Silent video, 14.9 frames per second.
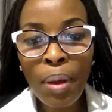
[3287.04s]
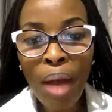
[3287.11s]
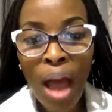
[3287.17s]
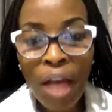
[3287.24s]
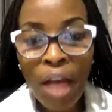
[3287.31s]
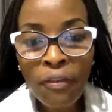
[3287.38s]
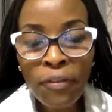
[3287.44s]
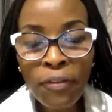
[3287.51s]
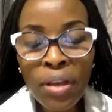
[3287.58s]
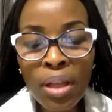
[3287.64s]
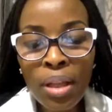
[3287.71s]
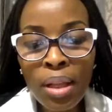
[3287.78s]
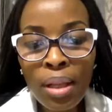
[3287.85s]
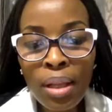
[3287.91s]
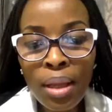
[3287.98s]
i
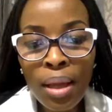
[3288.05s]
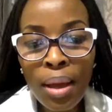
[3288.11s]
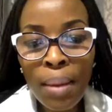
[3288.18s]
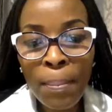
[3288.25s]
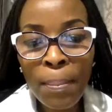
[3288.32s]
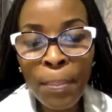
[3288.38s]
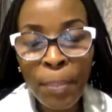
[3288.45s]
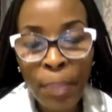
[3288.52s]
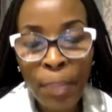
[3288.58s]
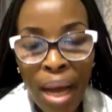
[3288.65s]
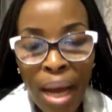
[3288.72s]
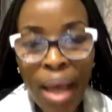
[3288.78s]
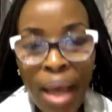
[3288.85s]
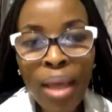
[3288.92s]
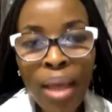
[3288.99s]
feel
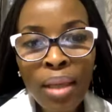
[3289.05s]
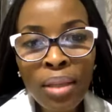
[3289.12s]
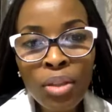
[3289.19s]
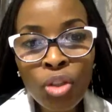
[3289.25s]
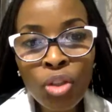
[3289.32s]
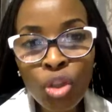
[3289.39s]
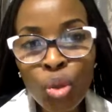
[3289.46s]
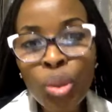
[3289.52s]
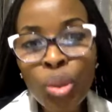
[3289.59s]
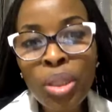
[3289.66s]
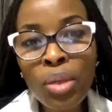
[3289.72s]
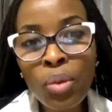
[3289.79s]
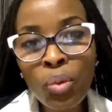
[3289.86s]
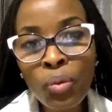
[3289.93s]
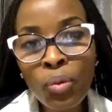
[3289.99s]
my
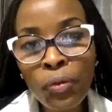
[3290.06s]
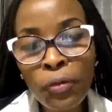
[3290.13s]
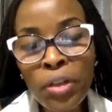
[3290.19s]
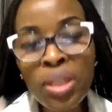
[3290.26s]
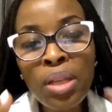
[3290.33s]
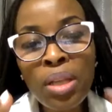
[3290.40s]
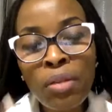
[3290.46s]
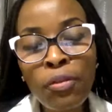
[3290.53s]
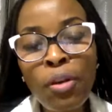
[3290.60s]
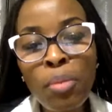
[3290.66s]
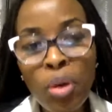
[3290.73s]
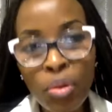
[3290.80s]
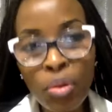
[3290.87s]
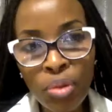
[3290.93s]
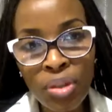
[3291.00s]
duty first and
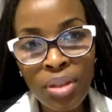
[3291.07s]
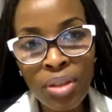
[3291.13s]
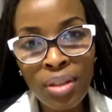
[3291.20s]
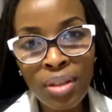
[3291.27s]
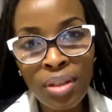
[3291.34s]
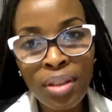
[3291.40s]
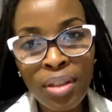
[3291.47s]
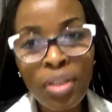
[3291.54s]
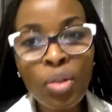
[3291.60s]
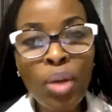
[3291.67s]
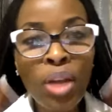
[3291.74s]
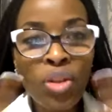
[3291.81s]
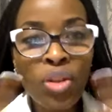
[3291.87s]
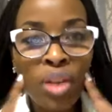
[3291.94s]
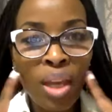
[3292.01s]
foremost is to
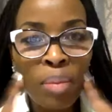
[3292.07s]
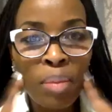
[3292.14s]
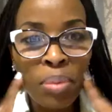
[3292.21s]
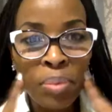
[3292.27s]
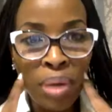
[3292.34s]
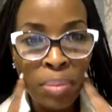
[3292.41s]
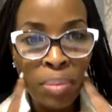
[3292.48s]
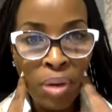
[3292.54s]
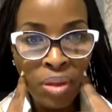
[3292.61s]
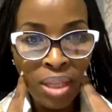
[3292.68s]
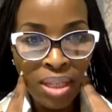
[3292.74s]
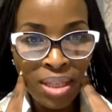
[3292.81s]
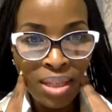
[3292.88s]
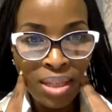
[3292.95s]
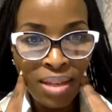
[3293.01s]
educate people about
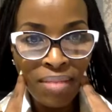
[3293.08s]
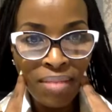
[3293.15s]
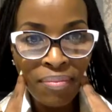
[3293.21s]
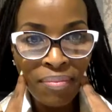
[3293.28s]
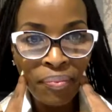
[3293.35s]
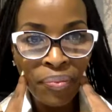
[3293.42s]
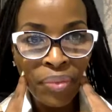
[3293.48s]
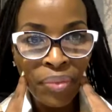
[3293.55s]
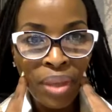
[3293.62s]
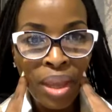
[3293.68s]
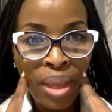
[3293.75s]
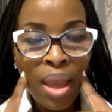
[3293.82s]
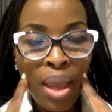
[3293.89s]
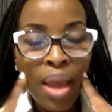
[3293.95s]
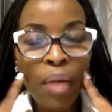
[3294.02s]
their skin
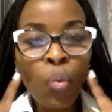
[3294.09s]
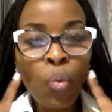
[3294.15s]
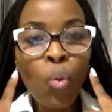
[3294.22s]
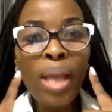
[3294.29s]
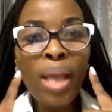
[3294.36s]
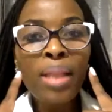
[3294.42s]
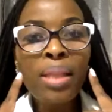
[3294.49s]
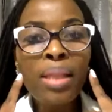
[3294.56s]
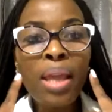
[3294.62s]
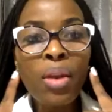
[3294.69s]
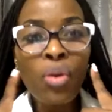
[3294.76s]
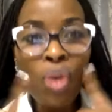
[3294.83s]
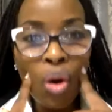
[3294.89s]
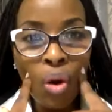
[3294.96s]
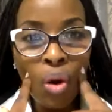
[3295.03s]
and when they
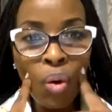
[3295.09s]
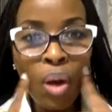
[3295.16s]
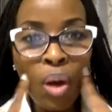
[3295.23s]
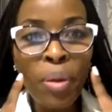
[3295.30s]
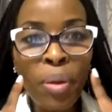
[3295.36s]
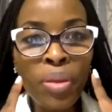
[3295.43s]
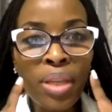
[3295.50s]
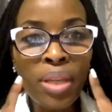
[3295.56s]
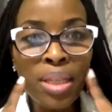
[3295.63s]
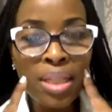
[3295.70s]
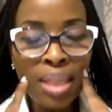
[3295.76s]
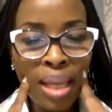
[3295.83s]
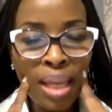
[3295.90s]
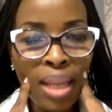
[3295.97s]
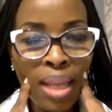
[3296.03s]
know about their
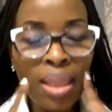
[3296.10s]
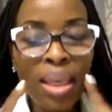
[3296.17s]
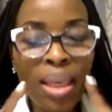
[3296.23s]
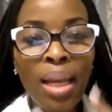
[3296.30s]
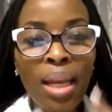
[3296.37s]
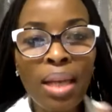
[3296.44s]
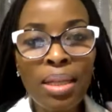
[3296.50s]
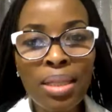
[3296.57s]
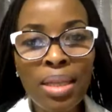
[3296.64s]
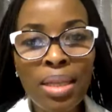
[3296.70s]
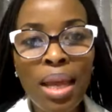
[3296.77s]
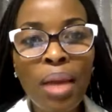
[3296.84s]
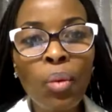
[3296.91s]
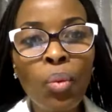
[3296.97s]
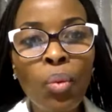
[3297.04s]
skin and they can
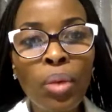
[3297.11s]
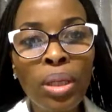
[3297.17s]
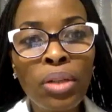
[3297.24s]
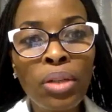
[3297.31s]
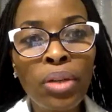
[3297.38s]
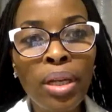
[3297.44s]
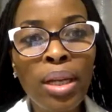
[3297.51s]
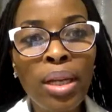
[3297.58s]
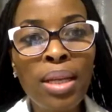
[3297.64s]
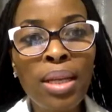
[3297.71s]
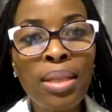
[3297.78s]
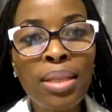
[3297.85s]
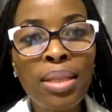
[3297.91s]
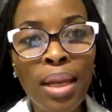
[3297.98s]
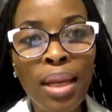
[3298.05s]
understand
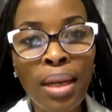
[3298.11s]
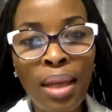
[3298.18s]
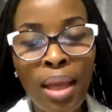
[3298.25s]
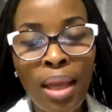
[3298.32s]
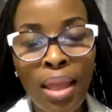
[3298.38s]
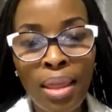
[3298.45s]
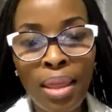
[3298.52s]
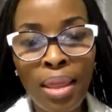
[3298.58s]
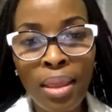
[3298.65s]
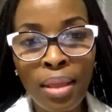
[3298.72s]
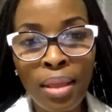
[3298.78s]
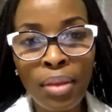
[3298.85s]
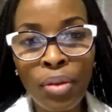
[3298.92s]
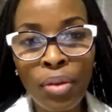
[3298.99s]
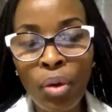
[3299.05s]
ingredients and and
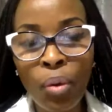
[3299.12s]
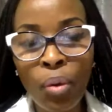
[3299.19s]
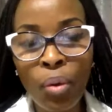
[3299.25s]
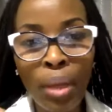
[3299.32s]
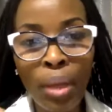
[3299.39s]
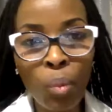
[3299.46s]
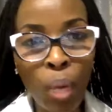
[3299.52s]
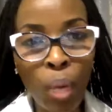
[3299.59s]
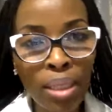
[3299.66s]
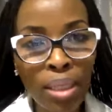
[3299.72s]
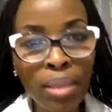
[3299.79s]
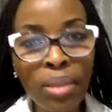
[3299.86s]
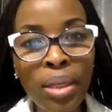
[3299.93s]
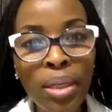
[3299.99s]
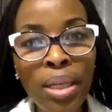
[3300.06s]
you know and what
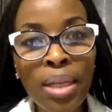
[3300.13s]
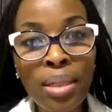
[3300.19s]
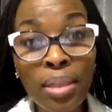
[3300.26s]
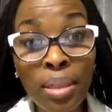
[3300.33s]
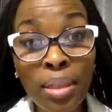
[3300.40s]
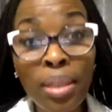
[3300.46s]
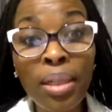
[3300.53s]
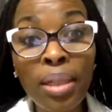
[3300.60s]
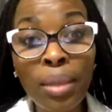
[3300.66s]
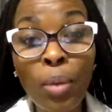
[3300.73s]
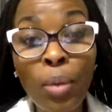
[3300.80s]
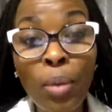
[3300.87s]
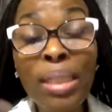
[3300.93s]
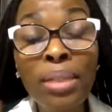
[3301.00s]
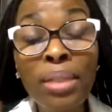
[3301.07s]
ingredient
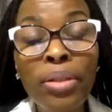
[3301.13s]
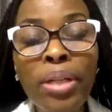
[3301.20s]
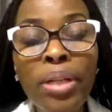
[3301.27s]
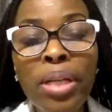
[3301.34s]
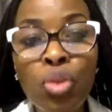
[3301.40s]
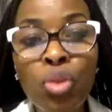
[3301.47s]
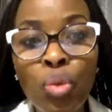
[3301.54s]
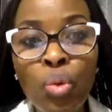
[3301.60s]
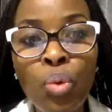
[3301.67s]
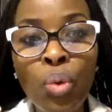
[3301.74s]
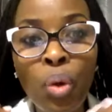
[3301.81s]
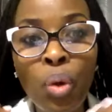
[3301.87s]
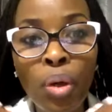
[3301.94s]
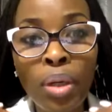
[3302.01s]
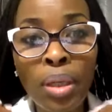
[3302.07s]
what ingredients do
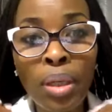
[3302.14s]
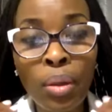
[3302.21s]
on